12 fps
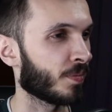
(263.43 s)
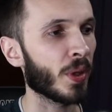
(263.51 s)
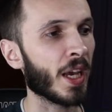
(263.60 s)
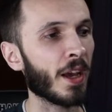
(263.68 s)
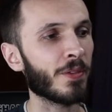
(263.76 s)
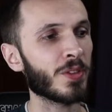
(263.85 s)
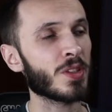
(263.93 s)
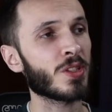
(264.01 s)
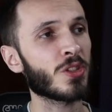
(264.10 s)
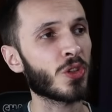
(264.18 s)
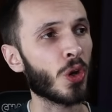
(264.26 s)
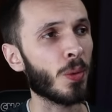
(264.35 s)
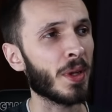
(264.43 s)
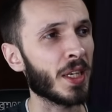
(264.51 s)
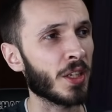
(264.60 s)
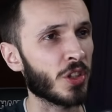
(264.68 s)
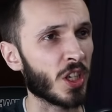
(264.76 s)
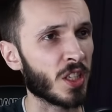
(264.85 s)
We have so
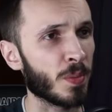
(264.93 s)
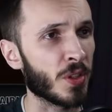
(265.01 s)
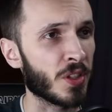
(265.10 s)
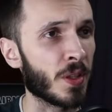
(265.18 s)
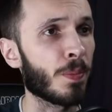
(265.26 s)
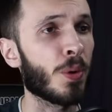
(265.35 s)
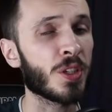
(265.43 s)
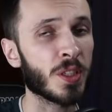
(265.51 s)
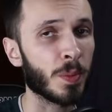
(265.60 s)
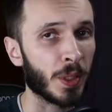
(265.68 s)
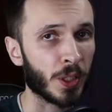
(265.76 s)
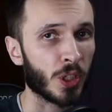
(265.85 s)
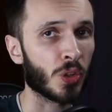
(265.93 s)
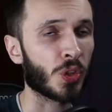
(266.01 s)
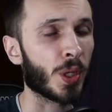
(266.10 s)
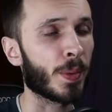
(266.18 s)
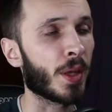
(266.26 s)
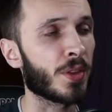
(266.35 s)
many adjustments that possibly
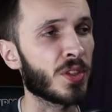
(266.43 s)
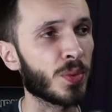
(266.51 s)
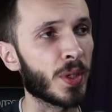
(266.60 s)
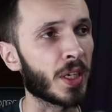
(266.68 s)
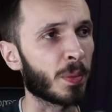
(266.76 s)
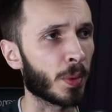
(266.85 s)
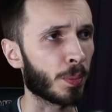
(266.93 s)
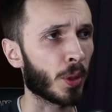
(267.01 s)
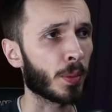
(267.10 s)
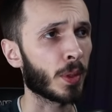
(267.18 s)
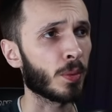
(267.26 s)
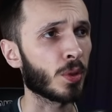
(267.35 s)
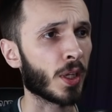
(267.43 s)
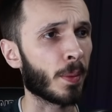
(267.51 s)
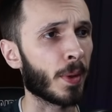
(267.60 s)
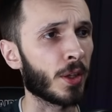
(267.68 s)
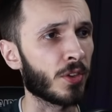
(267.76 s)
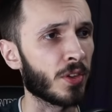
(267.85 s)
could come out this week, but probably will
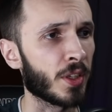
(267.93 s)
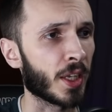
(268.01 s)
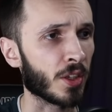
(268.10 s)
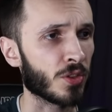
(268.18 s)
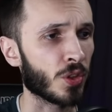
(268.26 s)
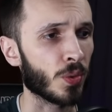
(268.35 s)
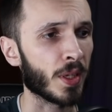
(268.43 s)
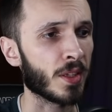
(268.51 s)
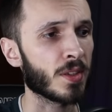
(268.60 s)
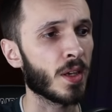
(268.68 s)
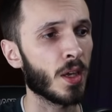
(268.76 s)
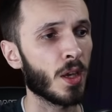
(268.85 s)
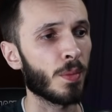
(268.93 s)
come out in the next two weeks.